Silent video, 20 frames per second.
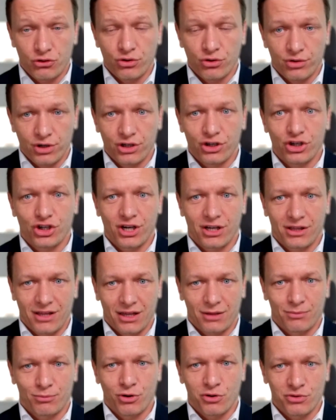to initiate
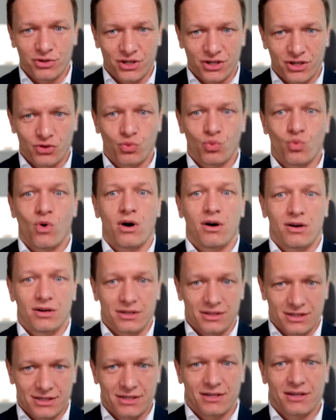that process
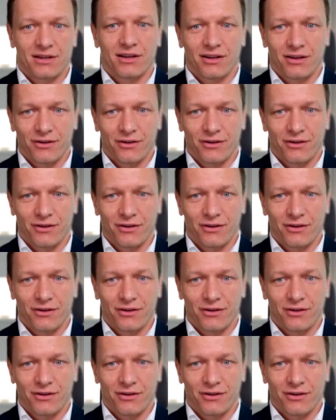once